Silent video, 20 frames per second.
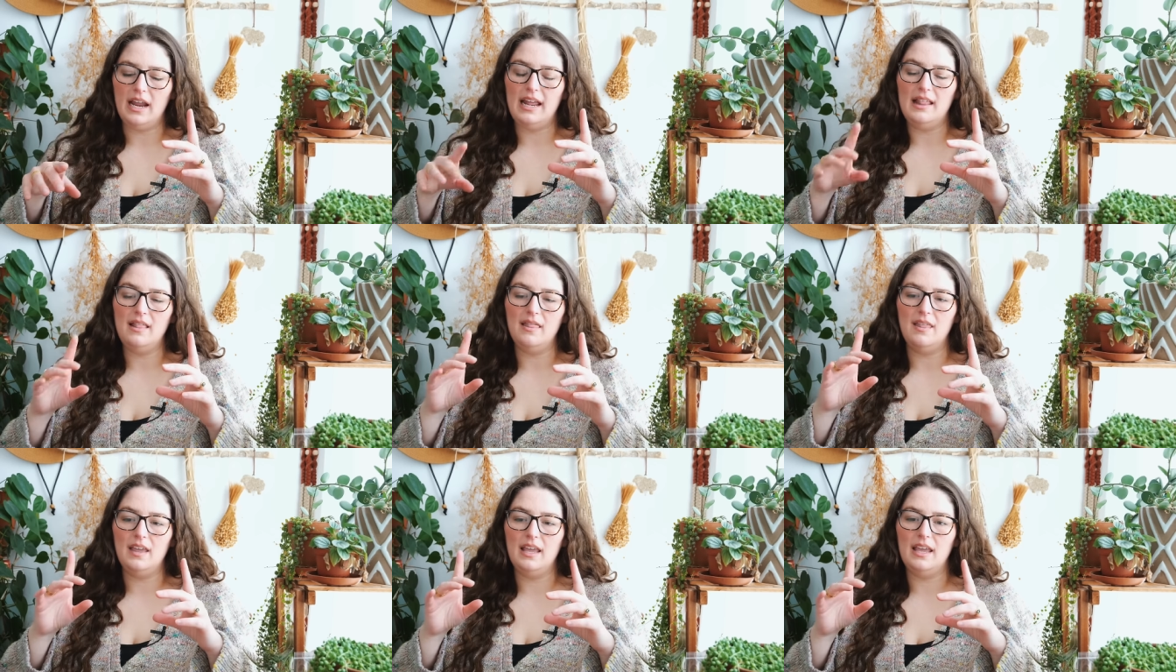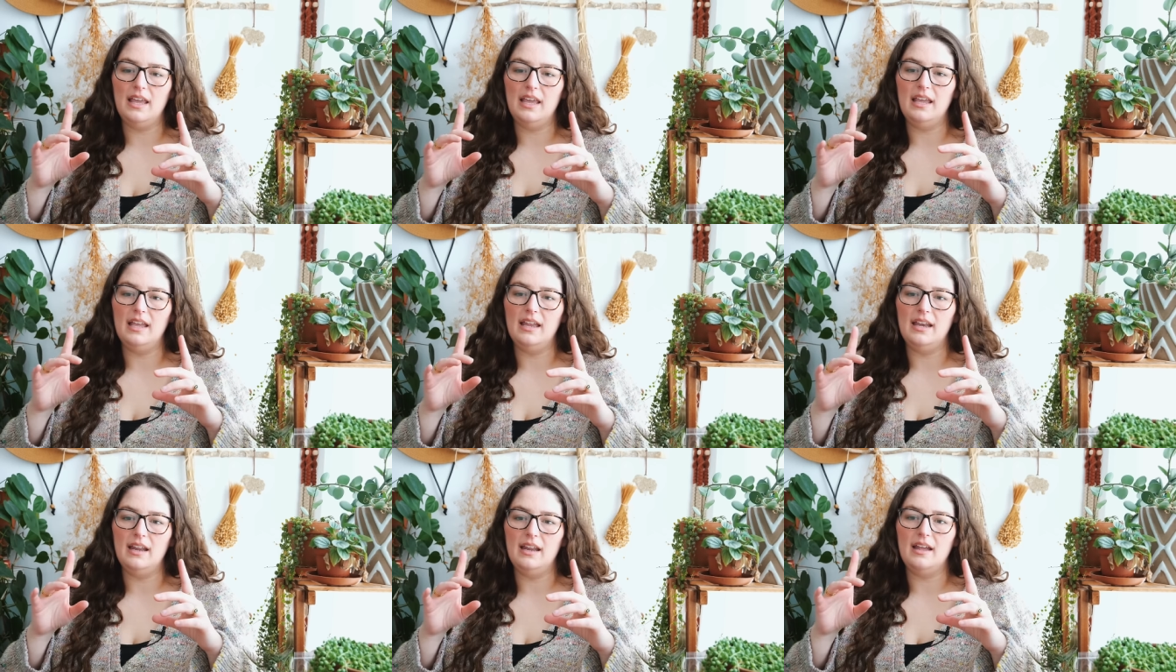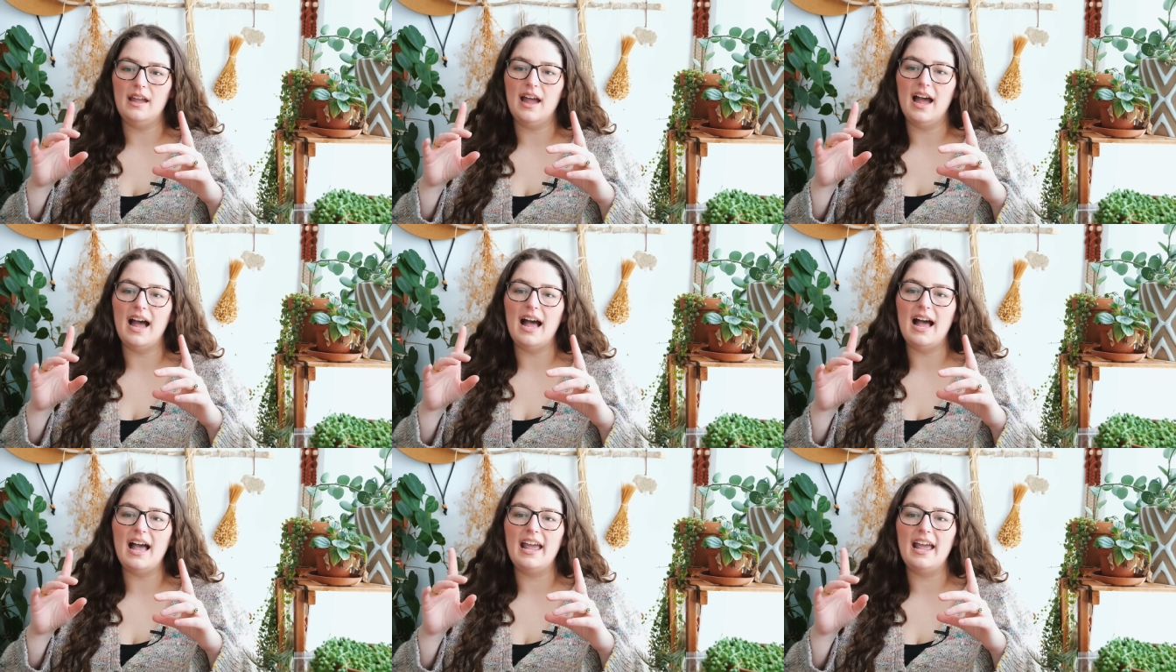And then
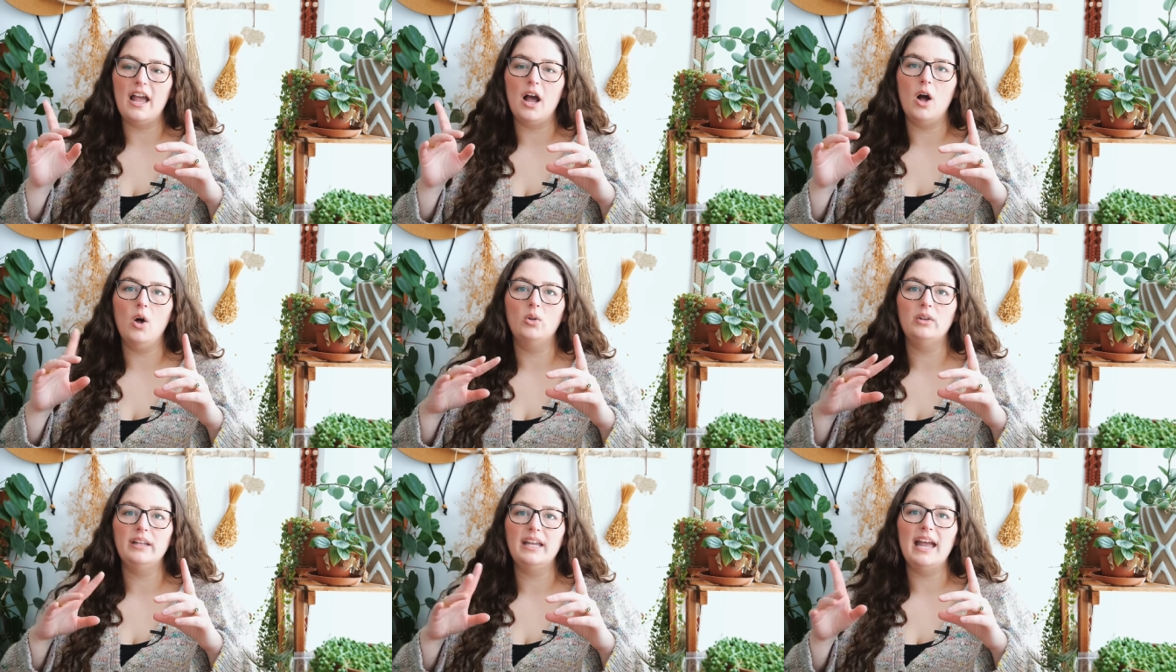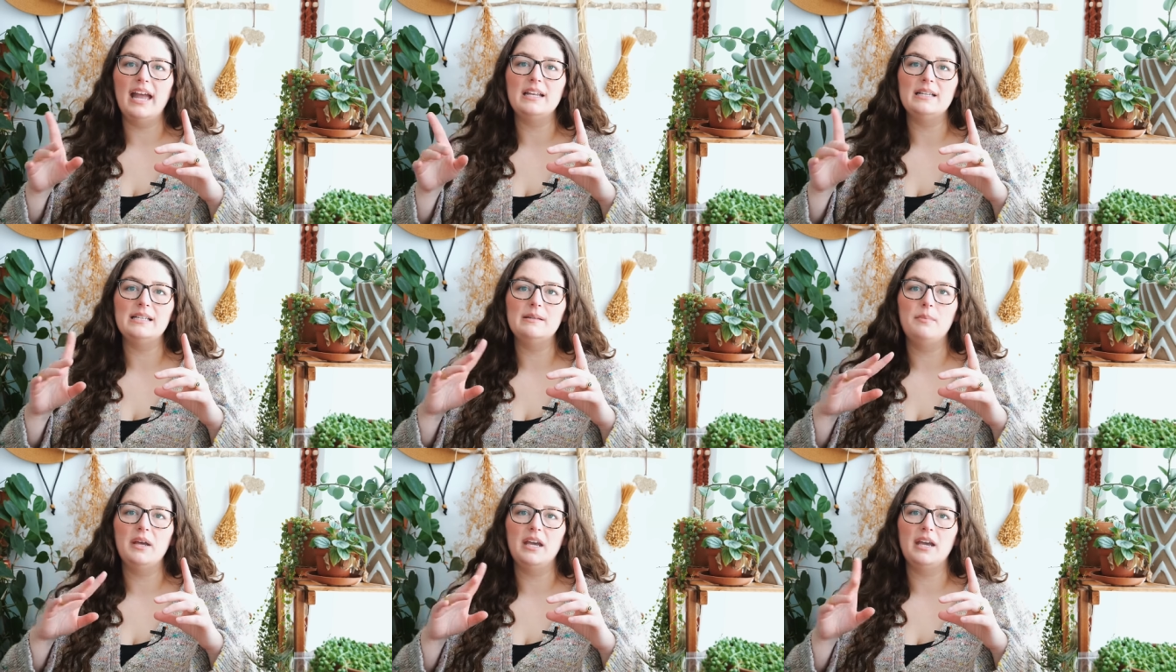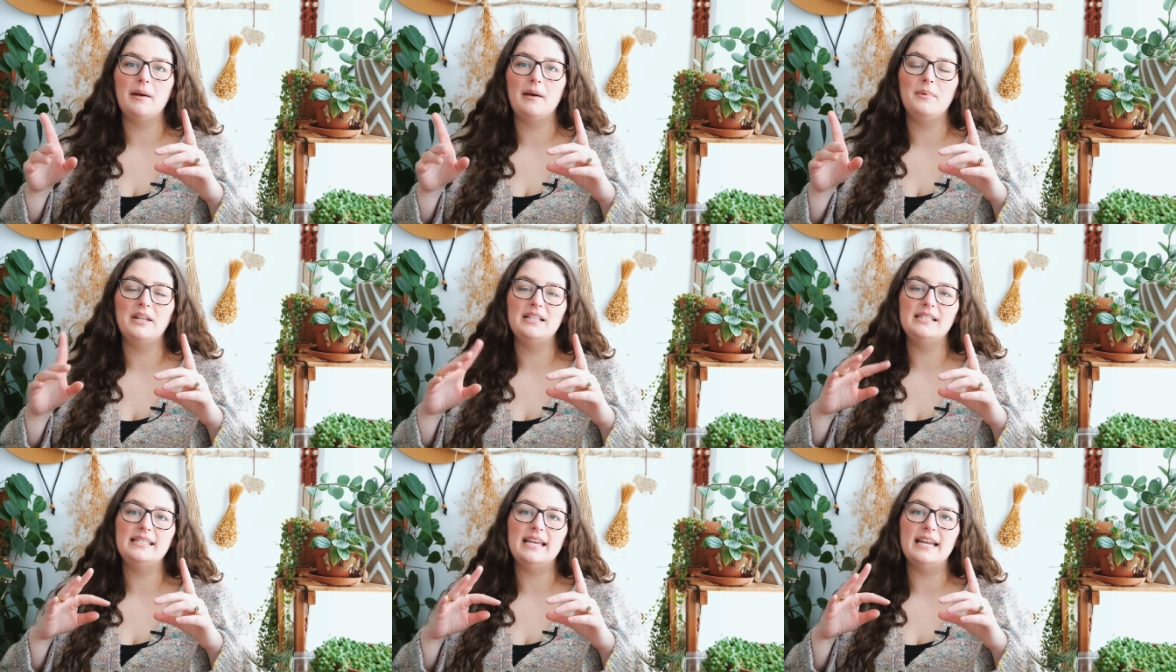I only had to pick up
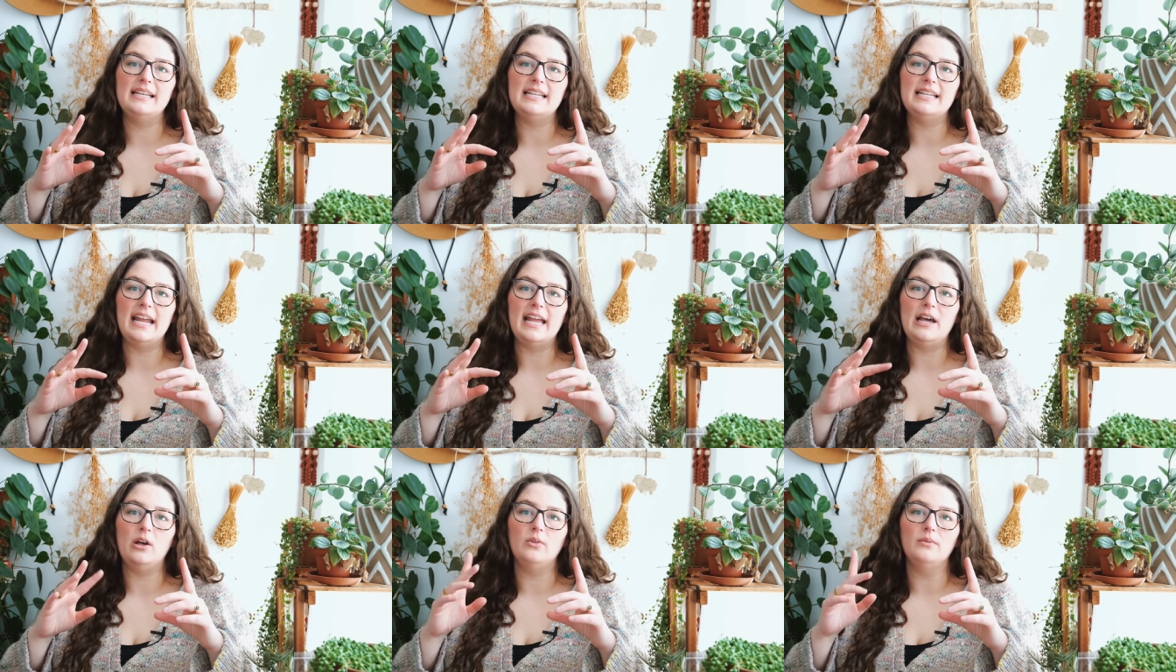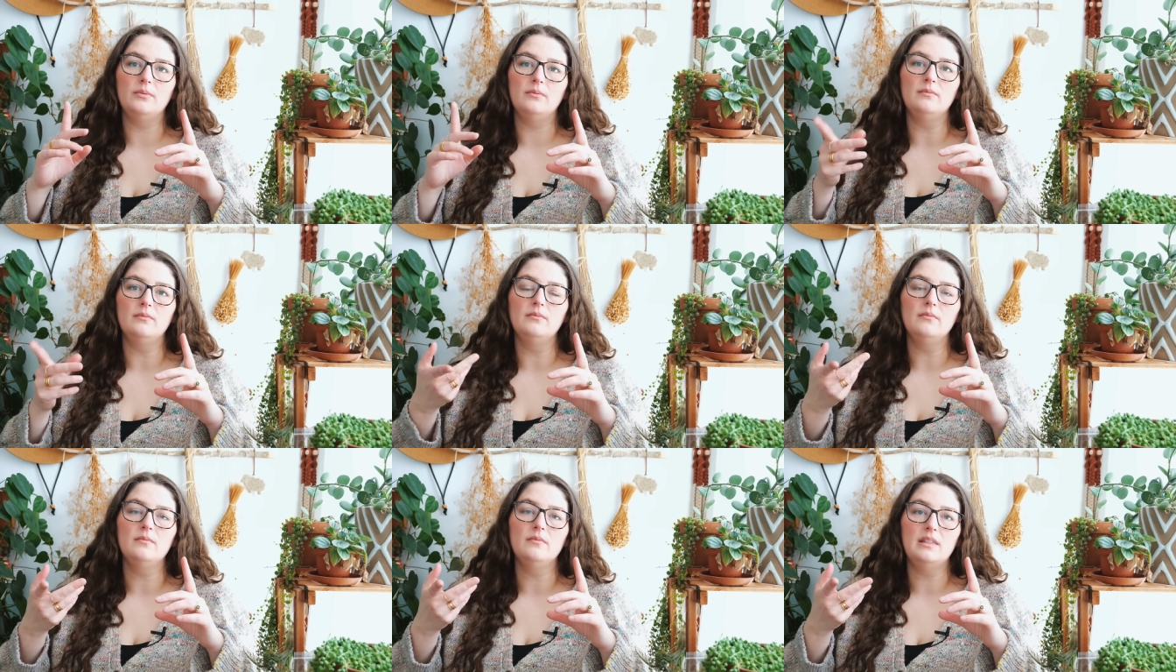and set down